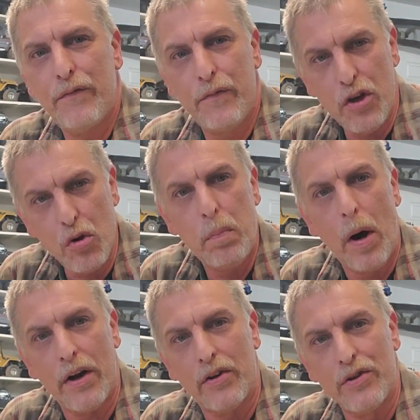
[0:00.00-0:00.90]
few
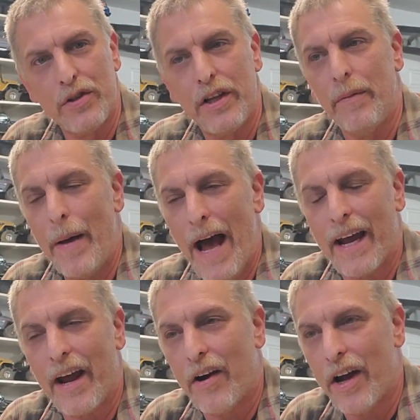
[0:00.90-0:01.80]
puddles in the back
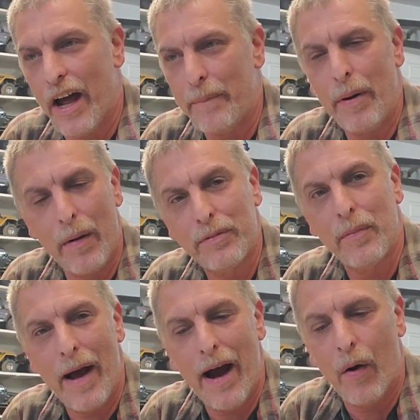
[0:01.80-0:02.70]
area, I'd pumped them
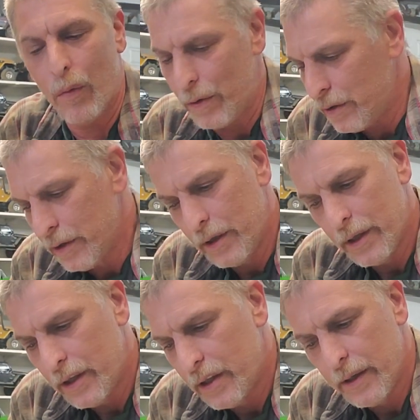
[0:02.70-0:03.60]
out.
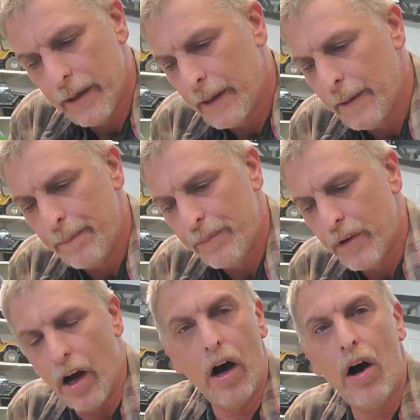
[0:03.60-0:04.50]

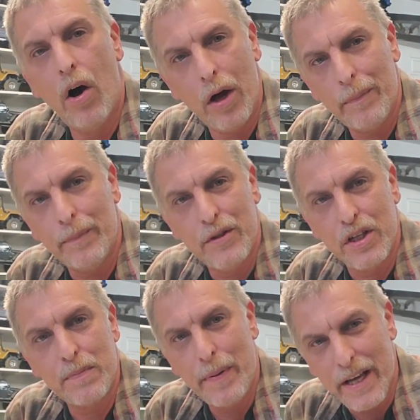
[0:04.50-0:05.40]
Oh, it
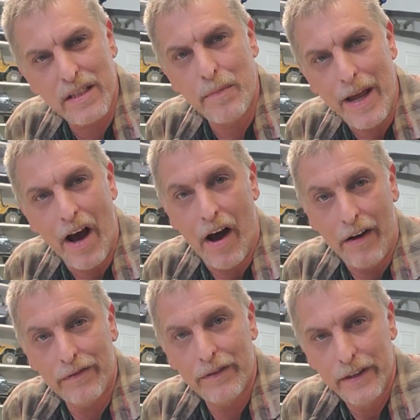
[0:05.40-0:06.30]
just pissed me off.
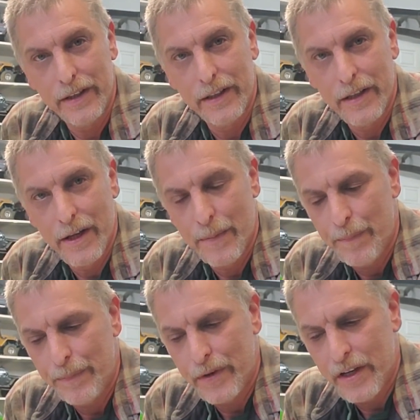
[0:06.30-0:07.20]

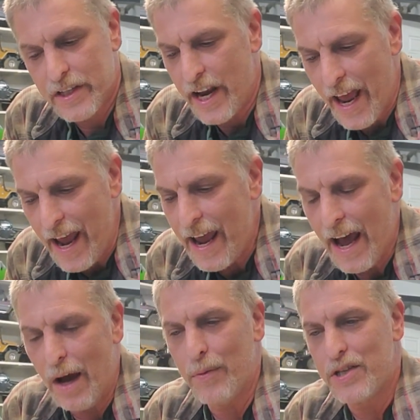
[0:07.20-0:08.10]
Today,
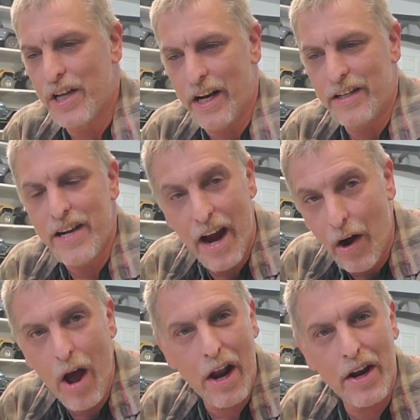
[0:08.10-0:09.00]
I was going to tear
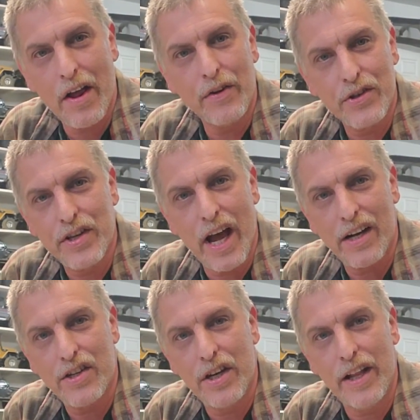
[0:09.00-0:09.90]
out another
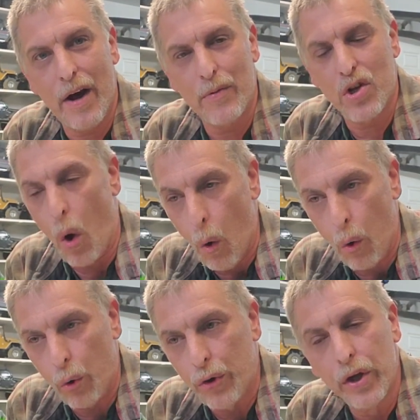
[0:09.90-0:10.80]
section that was
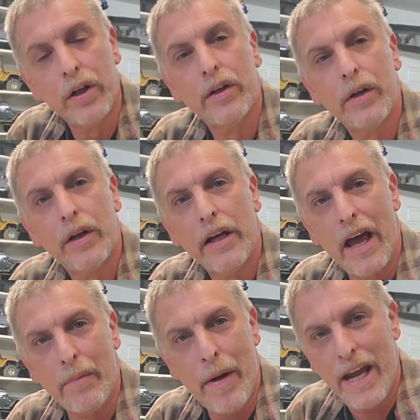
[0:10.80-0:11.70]
old
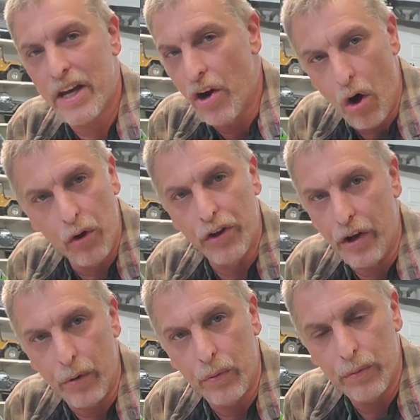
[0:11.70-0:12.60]
and make it all new.